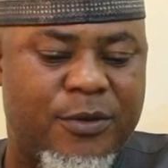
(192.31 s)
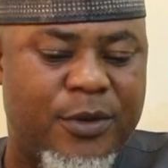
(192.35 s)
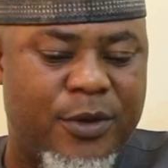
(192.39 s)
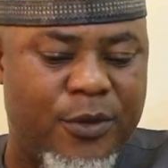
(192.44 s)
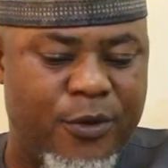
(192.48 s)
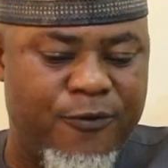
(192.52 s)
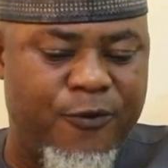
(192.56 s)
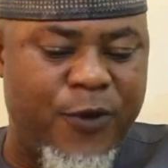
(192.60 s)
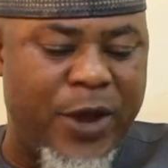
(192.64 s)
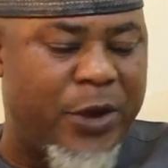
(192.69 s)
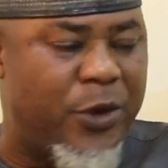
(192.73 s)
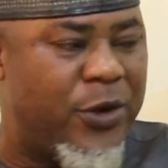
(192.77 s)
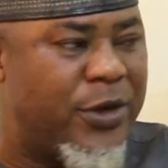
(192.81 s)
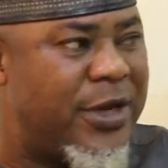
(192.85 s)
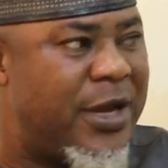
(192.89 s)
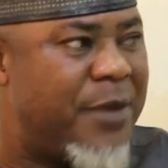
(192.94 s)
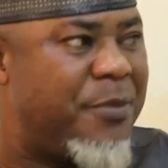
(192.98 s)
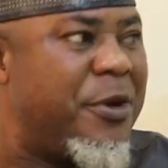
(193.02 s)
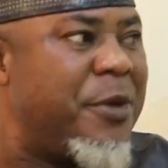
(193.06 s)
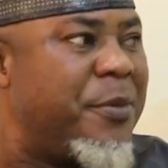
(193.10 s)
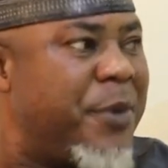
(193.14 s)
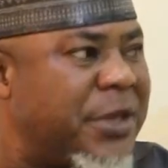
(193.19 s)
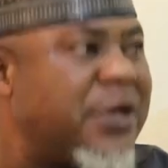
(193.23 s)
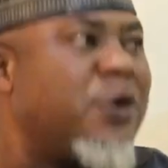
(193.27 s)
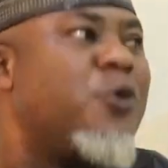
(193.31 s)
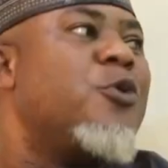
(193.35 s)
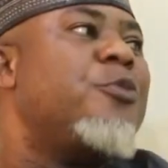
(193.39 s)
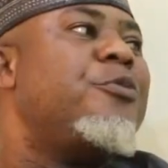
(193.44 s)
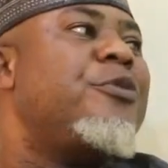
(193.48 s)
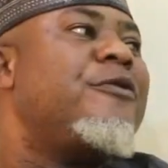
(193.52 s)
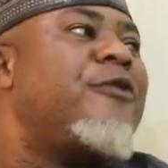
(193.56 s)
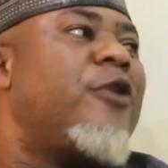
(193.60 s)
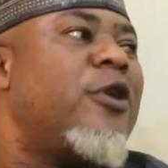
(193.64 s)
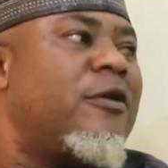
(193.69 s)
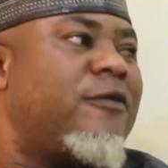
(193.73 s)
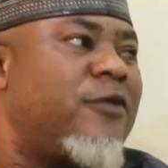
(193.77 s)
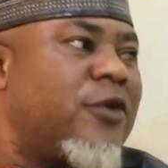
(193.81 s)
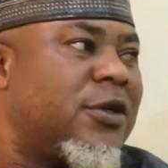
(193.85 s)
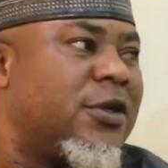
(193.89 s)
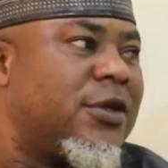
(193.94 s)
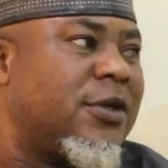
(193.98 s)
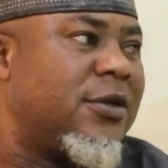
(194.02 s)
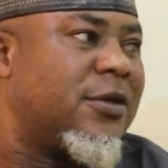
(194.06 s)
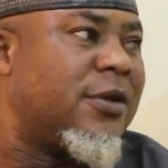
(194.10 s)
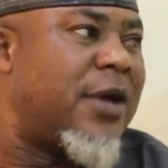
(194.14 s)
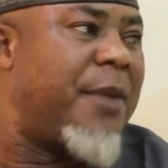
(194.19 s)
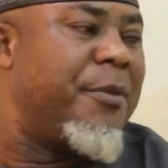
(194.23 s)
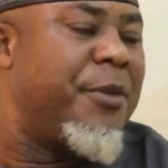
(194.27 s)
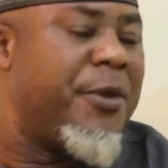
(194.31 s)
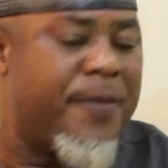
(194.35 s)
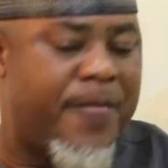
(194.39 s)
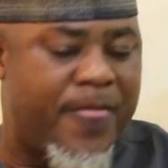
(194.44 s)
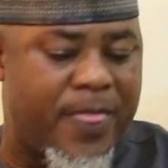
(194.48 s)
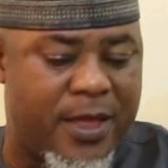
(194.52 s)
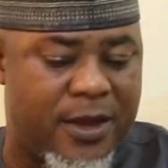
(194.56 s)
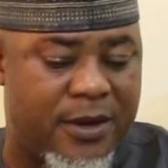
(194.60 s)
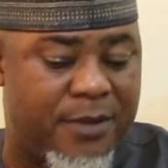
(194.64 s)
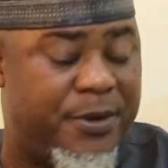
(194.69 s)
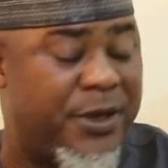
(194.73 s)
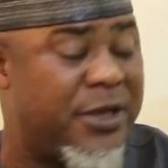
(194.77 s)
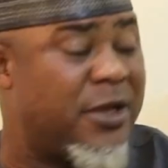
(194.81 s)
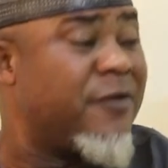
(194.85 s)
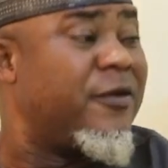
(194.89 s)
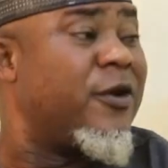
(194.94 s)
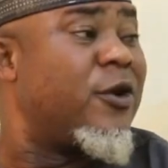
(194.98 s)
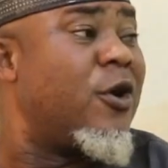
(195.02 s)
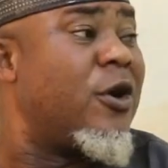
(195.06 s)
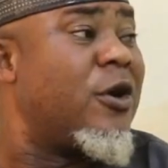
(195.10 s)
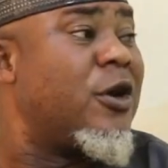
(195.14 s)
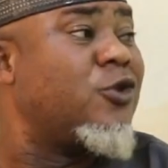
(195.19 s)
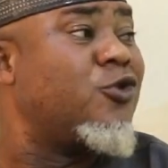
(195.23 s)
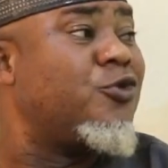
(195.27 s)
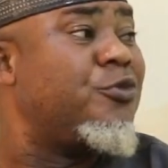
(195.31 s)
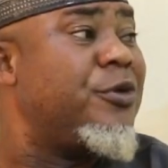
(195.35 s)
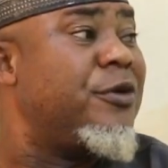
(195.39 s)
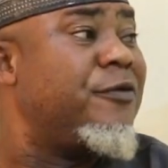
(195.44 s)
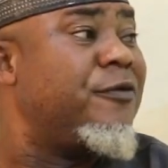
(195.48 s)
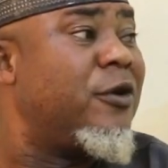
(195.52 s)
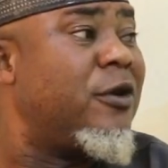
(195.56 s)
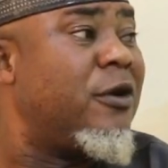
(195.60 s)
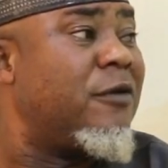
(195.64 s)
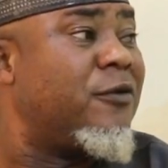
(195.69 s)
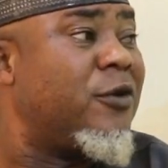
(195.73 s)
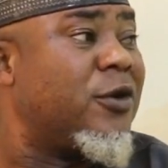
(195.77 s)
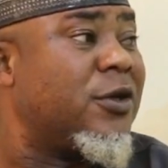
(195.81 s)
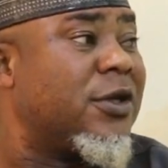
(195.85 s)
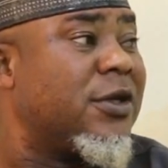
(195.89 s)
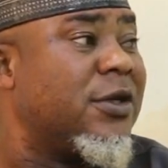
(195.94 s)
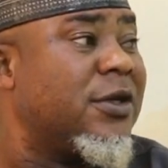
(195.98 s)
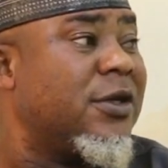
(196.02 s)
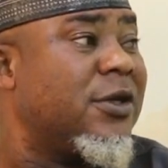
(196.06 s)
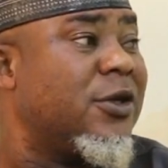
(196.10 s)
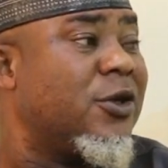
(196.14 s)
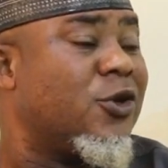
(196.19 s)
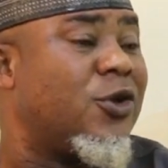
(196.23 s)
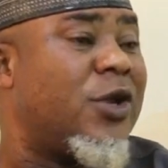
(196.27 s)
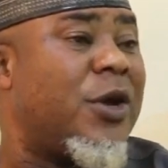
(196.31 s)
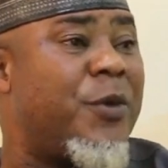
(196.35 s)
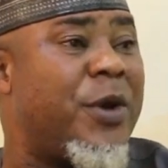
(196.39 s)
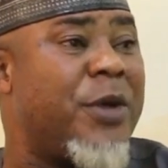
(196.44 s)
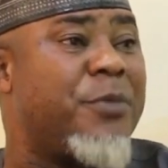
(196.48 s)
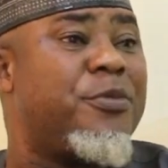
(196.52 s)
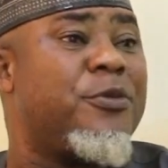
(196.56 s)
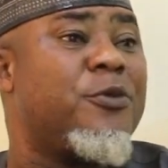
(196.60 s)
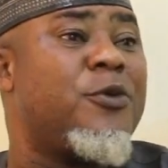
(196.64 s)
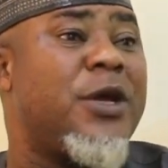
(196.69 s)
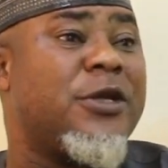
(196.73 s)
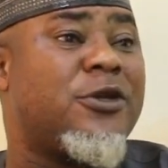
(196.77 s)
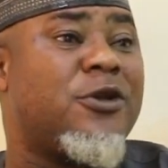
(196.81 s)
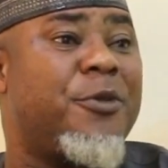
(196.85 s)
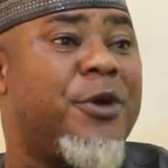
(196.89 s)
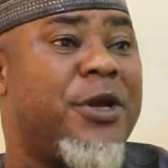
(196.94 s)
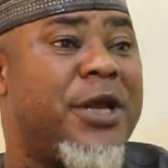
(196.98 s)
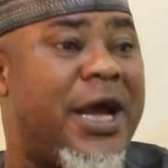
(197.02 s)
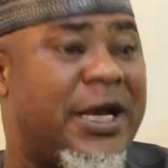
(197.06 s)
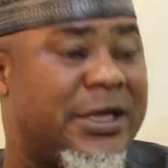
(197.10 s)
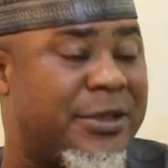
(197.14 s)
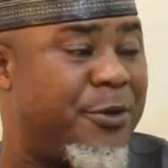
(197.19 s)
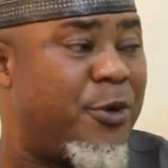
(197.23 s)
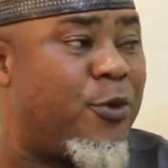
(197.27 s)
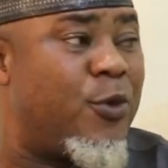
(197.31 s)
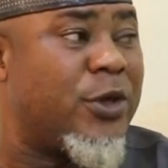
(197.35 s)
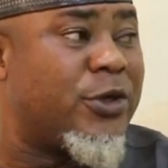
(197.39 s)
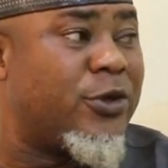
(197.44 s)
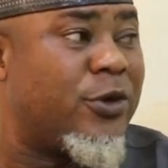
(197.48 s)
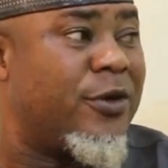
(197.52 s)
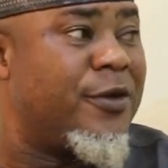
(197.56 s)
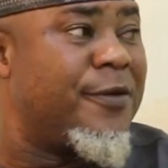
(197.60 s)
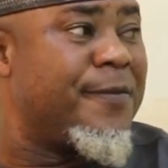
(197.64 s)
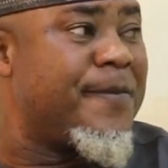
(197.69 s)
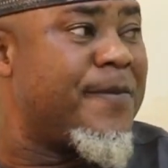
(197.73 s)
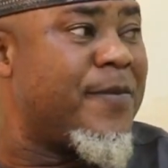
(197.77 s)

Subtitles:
if we are not there, the president will brief all of us. I mean, the president of the Congress will brief all of us. So that when somebody asks me a question,